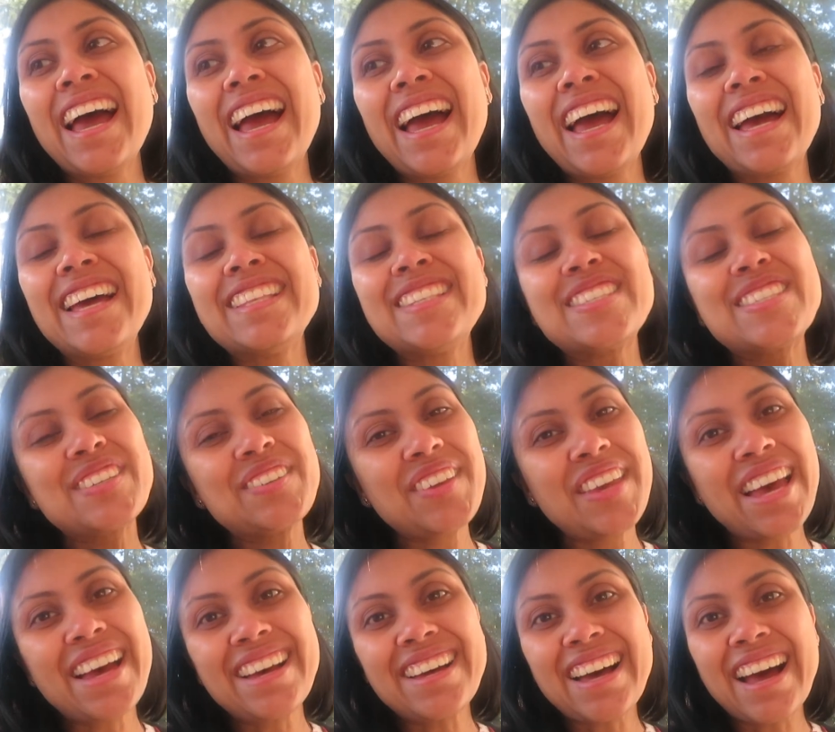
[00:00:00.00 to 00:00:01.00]
And so
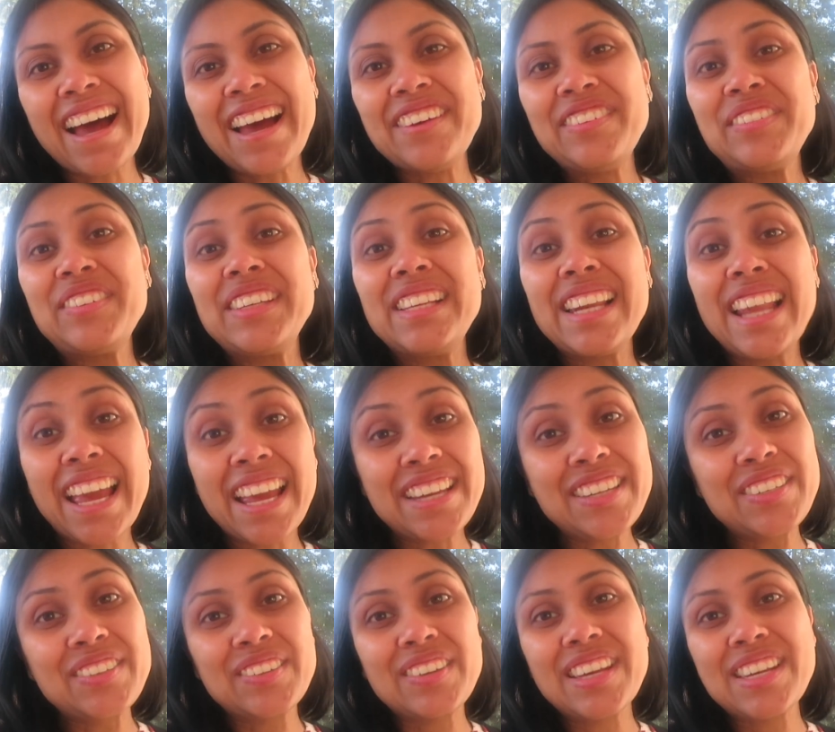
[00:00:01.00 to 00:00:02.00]
yeah, I will
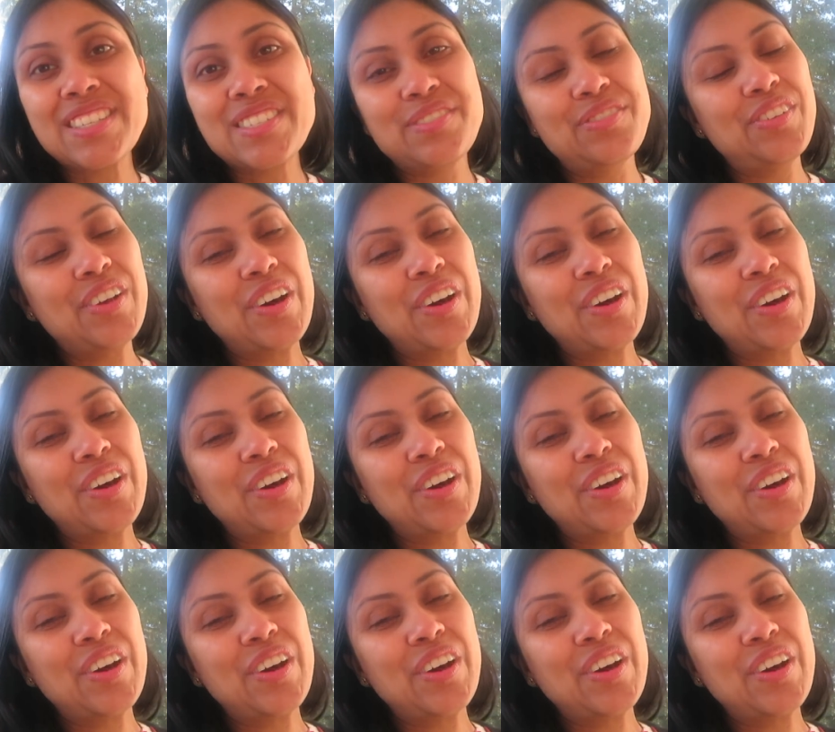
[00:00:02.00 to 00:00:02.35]
end today's